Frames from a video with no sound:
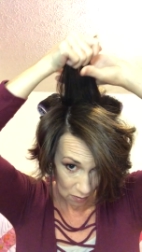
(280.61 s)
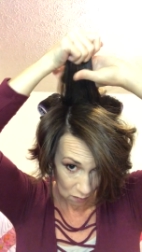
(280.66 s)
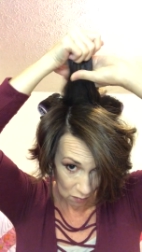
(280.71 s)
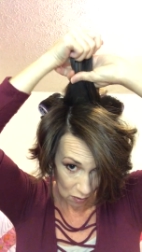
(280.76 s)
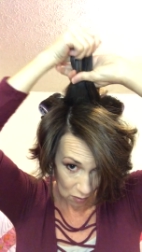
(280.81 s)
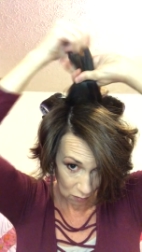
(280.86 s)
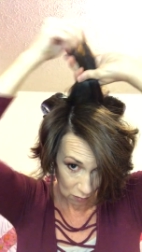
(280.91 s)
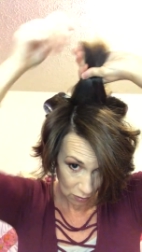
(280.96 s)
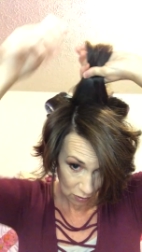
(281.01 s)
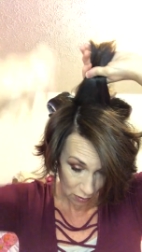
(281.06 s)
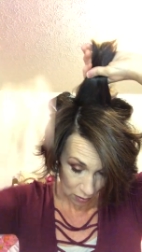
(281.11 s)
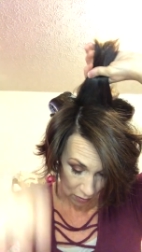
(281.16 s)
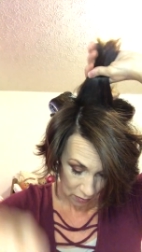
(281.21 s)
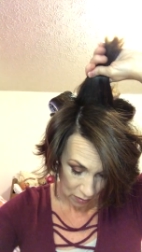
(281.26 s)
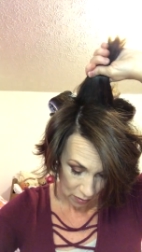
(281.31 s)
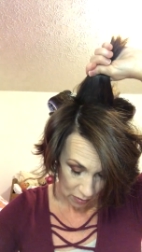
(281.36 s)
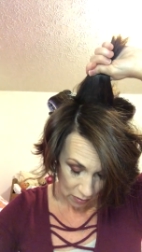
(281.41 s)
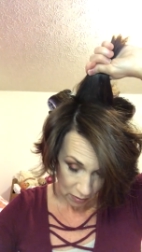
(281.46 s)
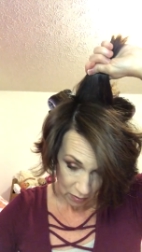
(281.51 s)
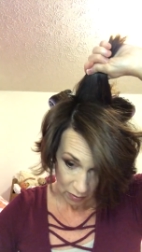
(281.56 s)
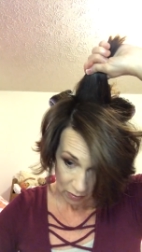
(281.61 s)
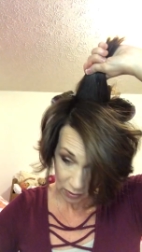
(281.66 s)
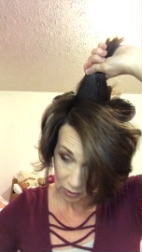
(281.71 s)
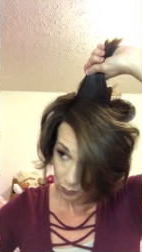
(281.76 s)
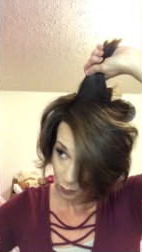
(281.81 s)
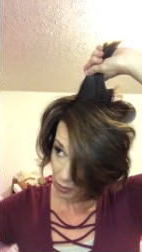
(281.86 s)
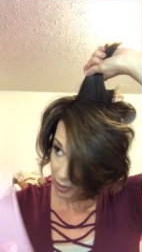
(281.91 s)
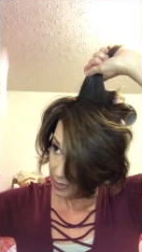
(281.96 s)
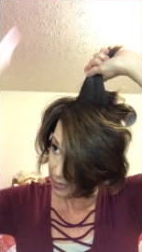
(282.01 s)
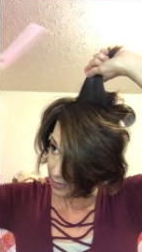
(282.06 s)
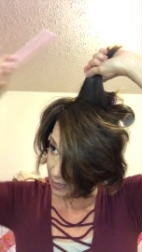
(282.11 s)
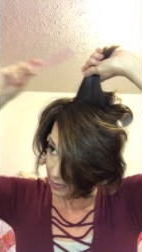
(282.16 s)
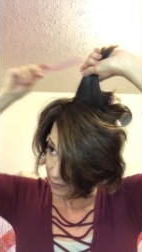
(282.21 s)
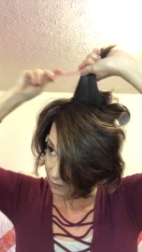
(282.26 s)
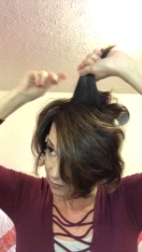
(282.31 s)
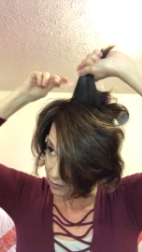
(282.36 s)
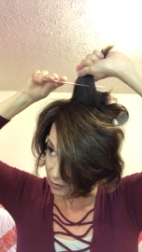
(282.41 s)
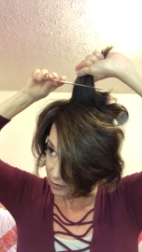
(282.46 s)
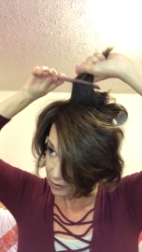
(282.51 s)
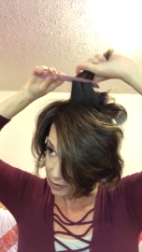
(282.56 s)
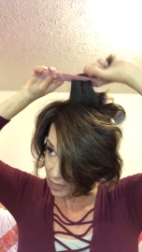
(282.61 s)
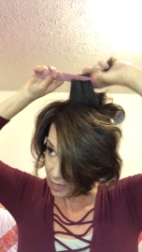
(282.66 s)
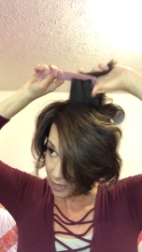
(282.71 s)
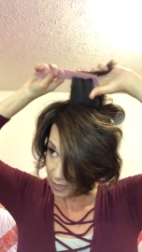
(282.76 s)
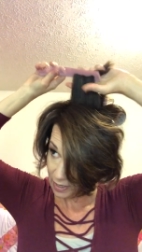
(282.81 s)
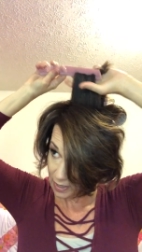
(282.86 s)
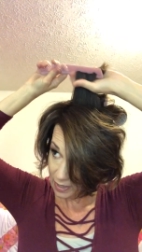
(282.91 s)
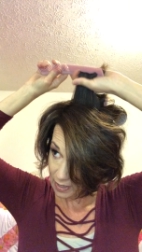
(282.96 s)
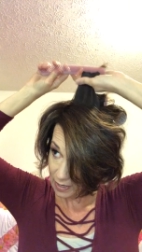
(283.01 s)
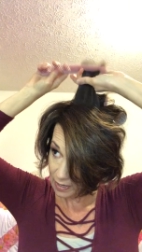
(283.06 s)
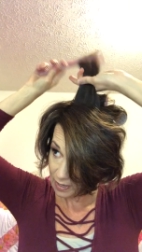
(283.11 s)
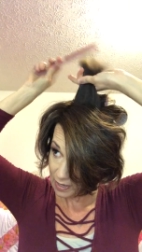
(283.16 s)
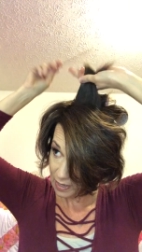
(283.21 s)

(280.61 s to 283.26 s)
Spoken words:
the roller, spray it for a second,